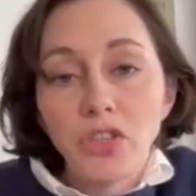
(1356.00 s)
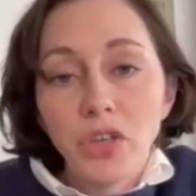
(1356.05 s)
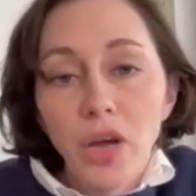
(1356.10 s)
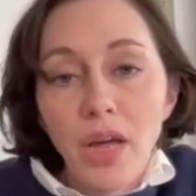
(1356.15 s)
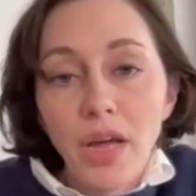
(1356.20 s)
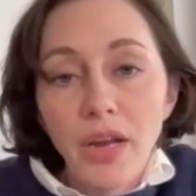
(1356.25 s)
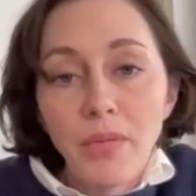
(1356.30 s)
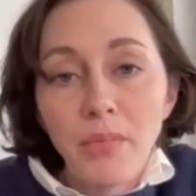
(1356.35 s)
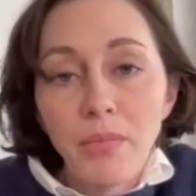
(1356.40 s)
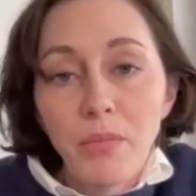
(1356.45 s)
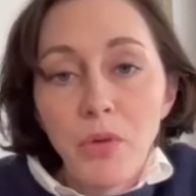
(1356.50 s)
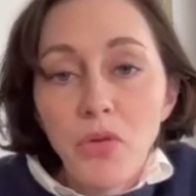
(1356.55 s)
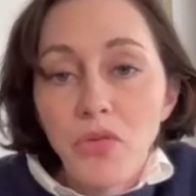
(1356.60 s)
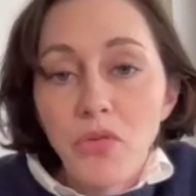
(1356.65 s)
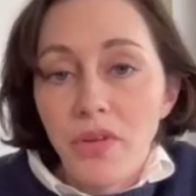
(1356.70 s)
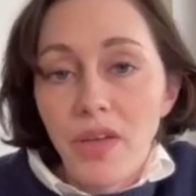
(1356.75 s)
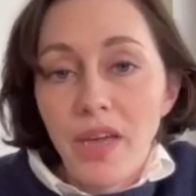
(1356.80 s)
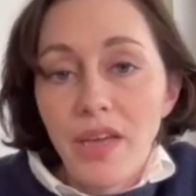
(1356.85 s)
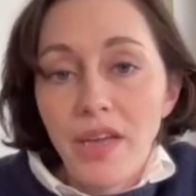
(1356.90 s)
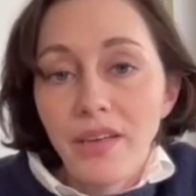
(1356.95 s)
shot a
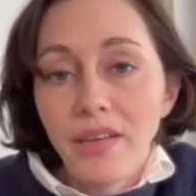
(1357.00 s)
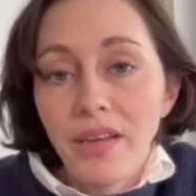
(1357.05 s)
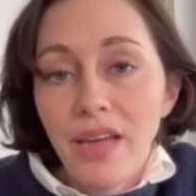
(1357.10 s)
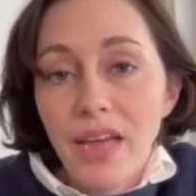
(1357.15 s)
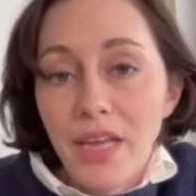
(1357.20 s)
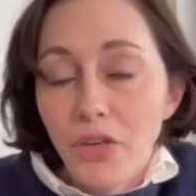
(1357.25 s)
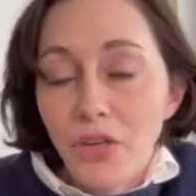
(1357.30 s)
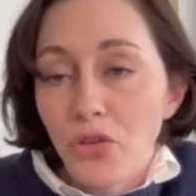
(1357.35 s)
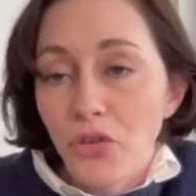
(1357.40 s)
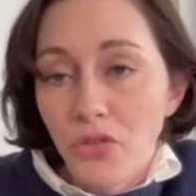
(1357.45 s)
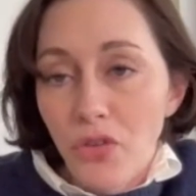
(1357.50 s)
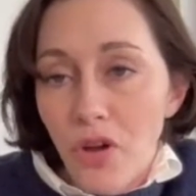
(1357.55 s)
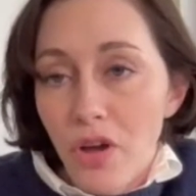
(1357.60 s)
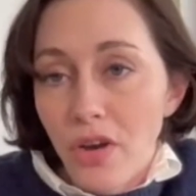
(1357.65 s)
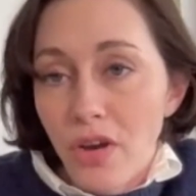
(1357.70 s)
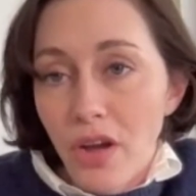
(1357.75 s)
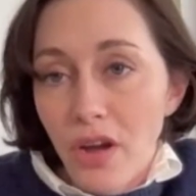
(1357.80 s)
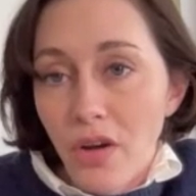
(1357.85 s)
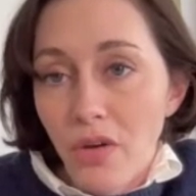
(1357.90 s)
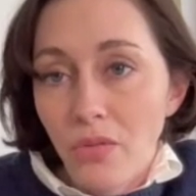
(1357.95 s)
movie in
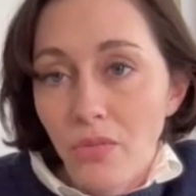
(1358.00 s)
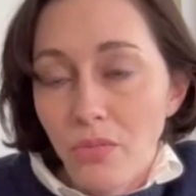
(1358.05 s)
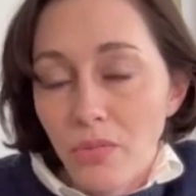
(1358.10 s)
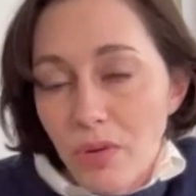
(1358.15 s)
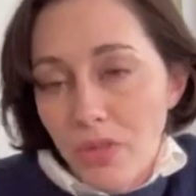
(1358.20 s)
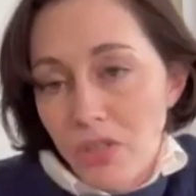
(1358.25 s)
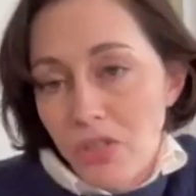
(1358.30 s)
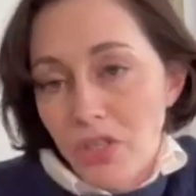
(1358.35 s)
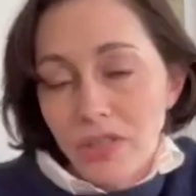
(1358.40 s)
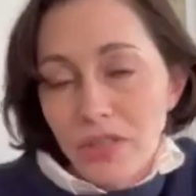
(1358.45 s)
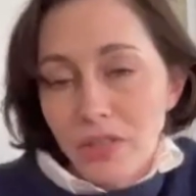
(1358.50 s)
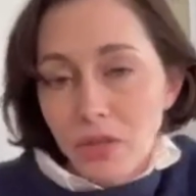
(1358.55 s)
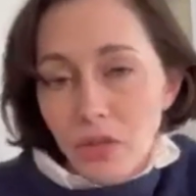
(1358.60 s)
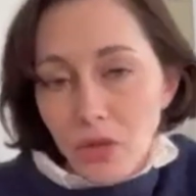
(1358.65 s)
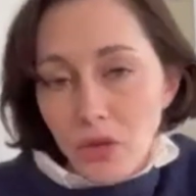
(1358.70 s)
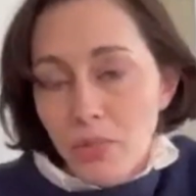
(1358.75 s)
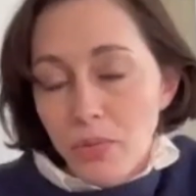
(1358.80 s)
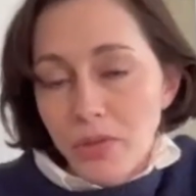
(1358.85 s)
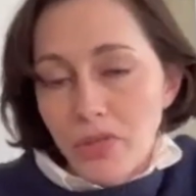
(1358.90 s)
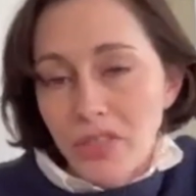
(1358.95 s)
Toronto, which is the
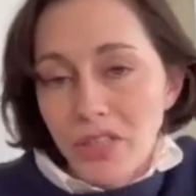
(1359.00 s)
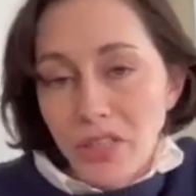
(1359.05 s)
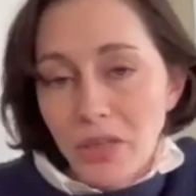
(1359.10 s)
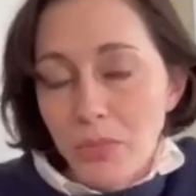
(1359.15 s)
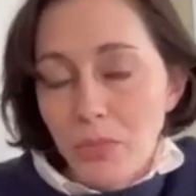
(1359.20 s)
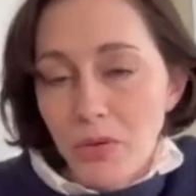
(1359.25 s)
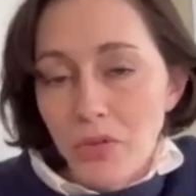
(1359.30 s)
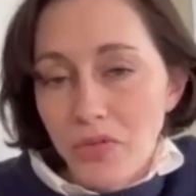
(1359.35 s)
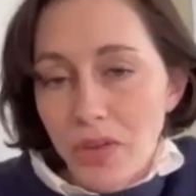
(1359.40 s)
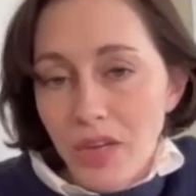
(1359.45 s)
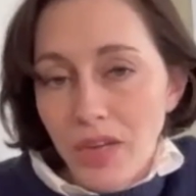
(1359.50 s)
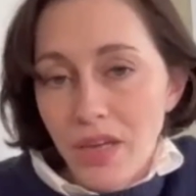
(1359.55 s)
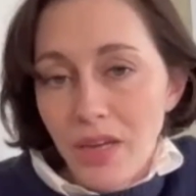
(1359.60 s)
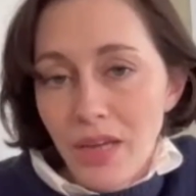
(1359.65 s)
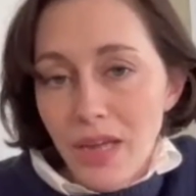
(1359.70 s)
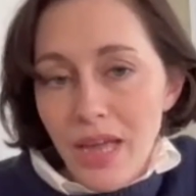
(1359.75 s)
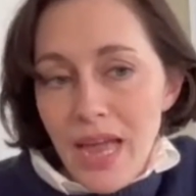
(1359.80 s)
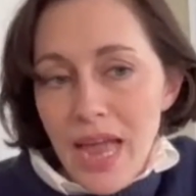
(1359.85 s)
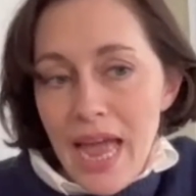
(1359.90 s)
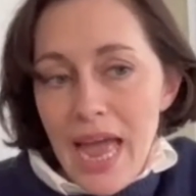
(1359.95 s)
new Priscilla movie.
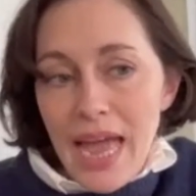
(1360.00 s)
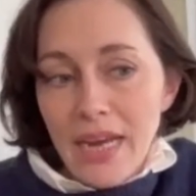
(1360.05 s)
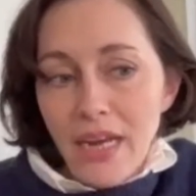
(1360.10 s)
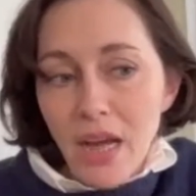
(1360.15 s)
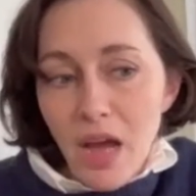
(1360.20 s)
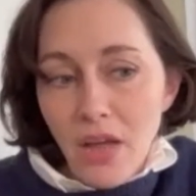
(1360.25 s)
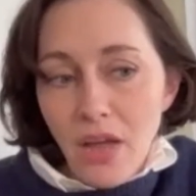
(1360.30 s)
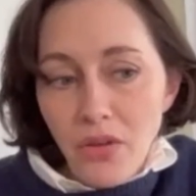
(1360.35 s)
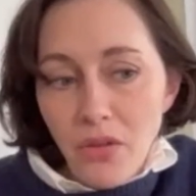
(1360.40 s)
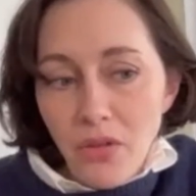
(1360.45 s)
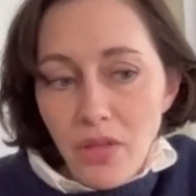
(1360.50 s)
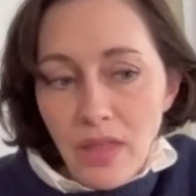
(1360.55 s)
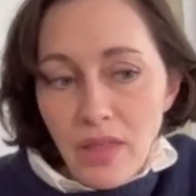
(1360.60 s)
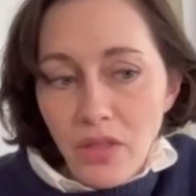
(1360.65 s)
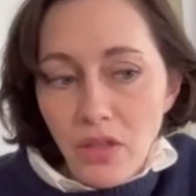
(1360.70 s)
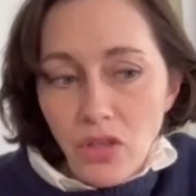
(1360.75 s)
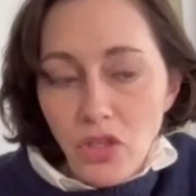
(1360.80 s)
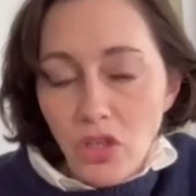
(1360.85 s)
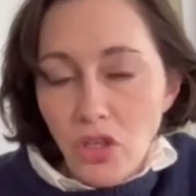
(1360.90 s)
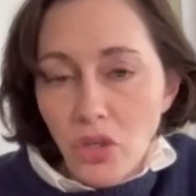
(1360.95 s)
And other than
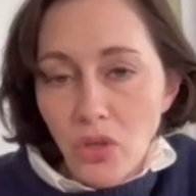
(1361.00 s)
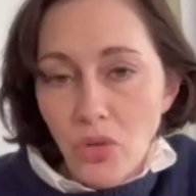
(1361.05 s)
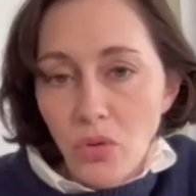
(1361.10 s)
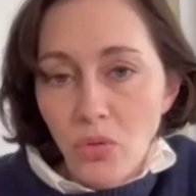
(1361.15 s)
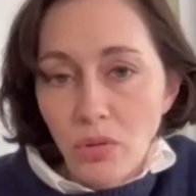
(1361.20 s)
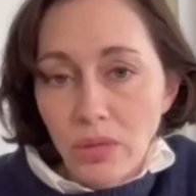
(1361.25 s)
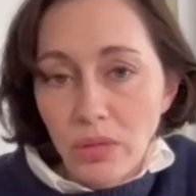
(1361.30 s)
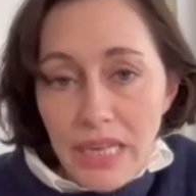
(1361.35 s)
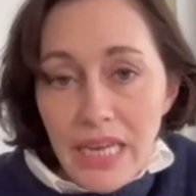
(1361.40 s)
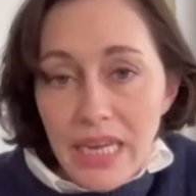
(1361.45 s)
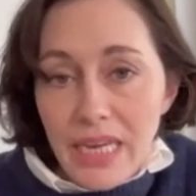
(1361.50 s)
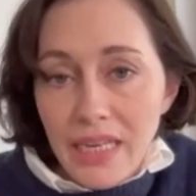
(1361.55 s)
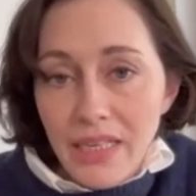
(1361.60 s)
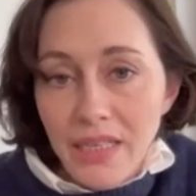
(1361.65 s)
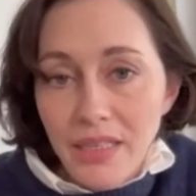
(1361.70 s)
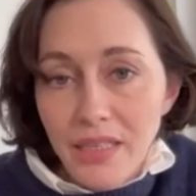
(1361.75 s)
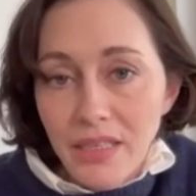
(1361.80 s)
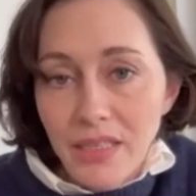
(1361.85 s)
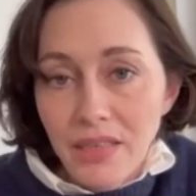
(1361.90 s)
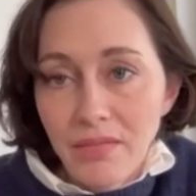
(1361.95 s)
the two
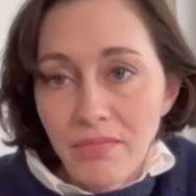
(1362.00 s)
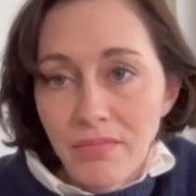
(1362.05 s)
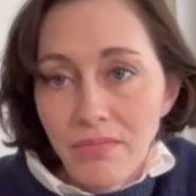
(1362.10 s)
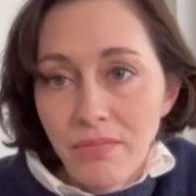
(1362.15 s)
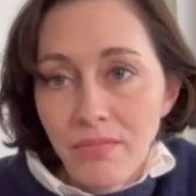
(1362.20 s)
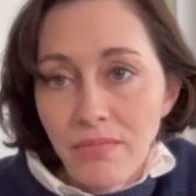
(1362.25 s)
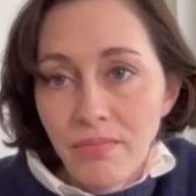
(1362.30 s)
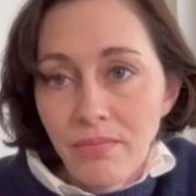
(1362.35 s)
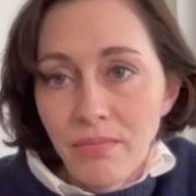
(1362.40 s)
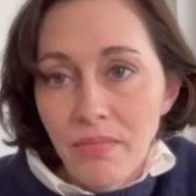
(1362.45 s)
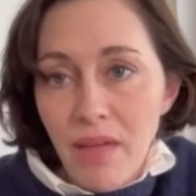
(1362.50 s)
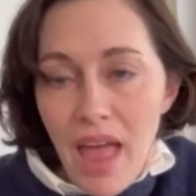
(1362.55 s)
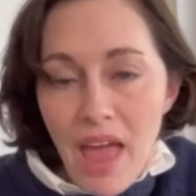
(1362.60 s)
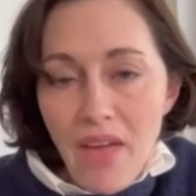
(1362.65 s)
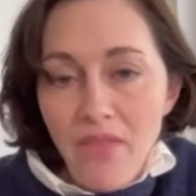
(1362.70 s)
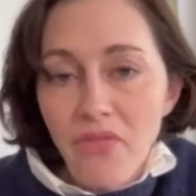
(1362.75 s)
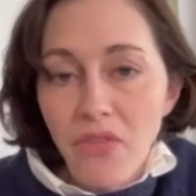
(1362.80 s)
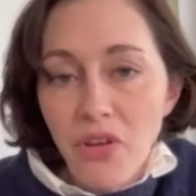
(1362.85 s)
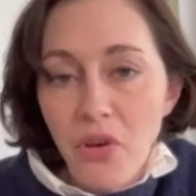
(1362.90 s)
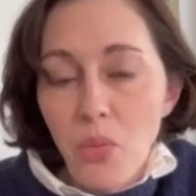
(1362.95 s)
leads,
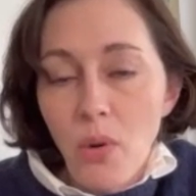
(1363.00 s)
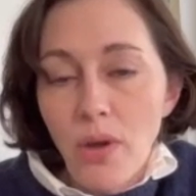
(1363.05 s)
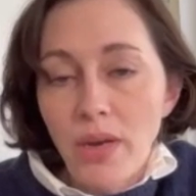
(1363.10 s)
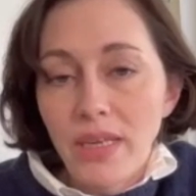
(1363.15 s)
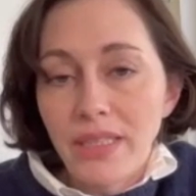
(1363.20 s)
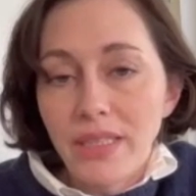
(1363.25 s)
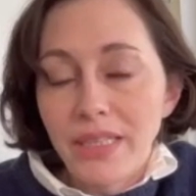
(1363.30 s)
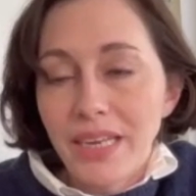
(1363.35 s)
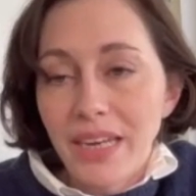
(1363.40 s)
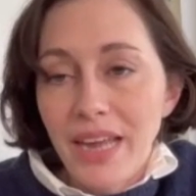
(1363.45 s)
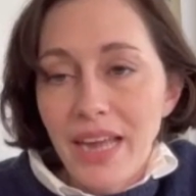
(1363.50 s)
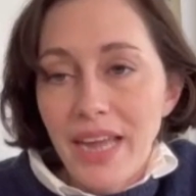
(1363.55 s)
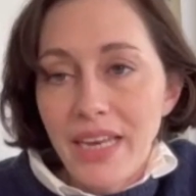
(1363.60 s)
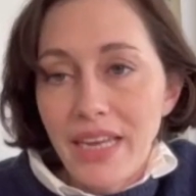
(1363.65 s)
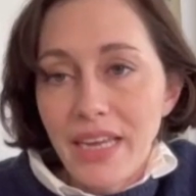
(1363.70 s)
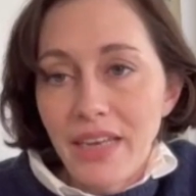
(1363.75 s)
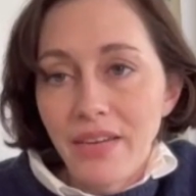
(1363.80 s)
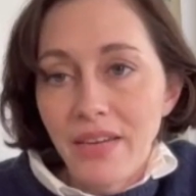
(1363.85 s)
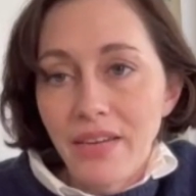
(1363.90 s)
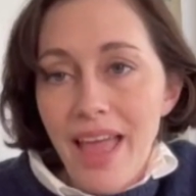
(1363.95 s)
everyone is
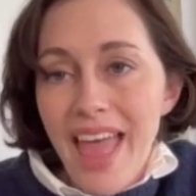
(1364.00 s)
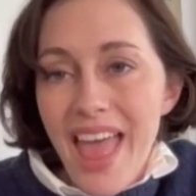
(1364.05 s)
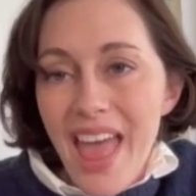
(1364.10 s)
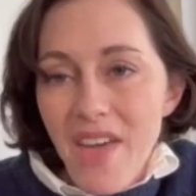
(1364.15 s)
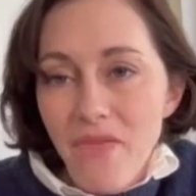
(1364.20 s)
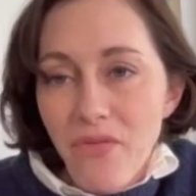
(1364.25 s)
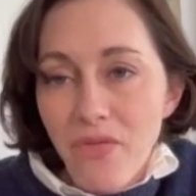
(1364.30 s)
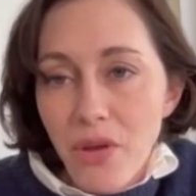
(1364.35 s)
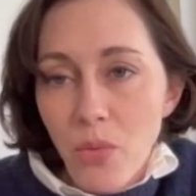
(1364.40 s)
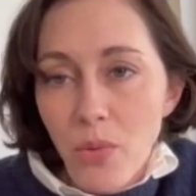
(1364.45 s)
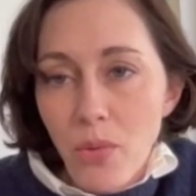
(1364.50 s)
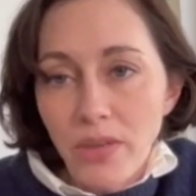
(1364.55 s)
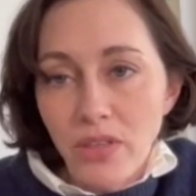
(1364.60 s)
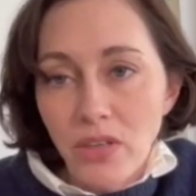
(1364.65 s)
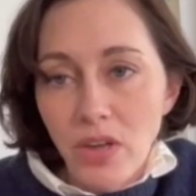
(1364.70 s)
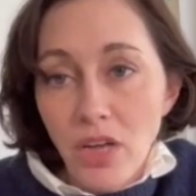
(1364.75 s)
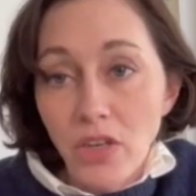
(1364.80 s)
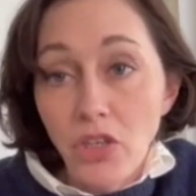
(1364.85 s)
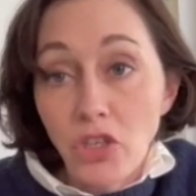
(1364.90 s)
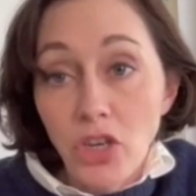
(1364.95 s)
Canadian. Everyone is
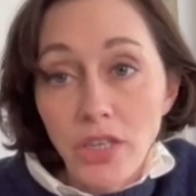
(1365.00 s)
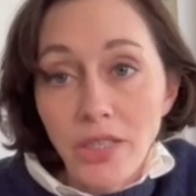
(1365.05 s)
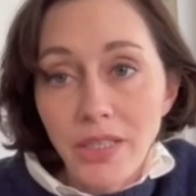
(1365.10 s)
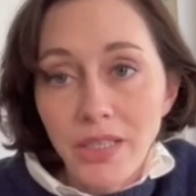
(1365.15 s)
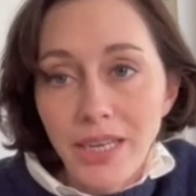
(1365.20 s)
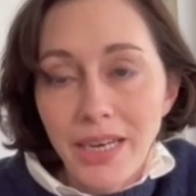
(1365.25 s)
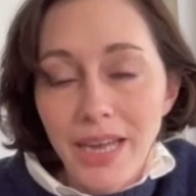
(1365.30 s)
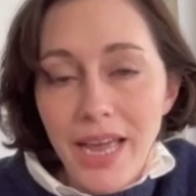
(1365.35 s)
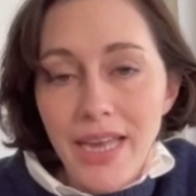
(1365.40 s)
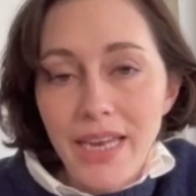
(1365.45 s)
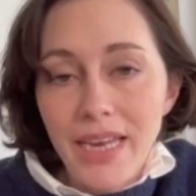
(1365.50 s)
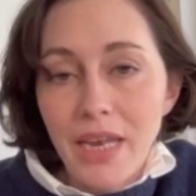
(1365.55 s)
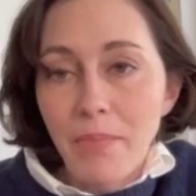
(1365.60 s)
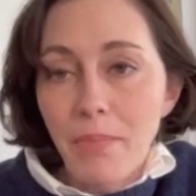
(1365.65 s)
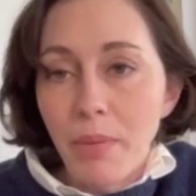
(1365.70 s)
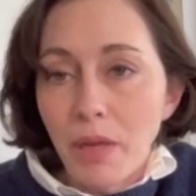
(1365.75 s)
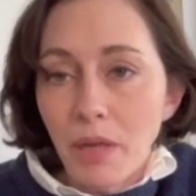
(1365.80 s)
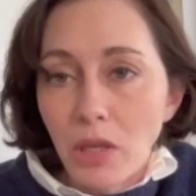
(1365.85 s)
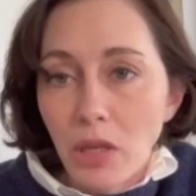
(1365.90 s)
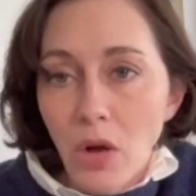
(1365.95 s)
not just Canadian,
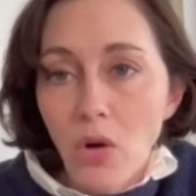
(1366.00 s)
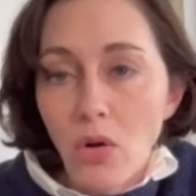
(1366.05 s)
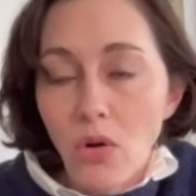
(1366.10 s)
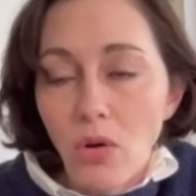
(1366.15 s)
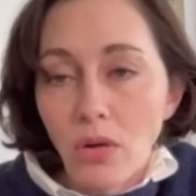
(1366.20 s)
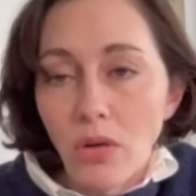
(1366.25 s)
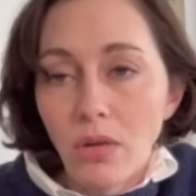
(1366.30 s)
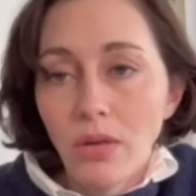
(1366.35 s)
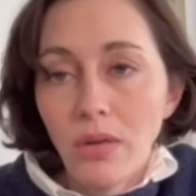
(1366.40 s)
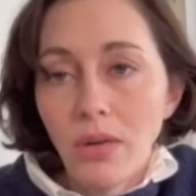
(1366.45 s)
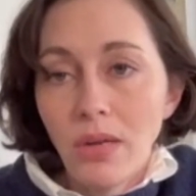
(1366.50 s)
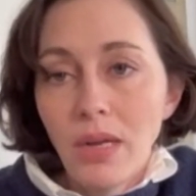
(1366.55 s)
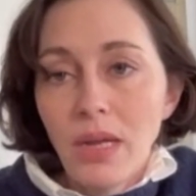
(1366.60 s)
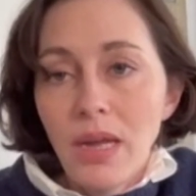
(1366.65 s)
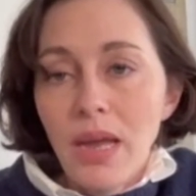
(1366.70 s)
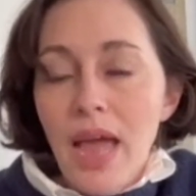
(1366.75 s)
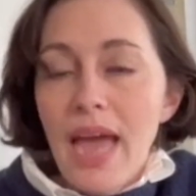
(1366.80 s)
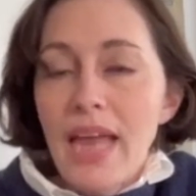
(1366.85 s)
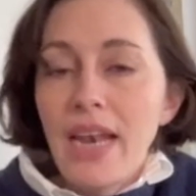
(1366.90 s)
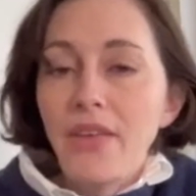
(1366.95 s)
but local.
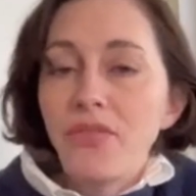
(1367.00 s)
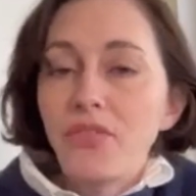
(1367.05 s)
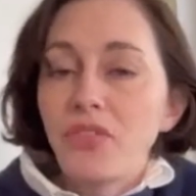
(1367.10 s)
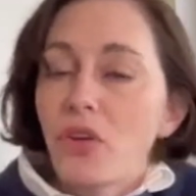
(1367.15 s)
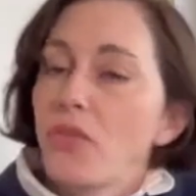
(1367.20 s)
And if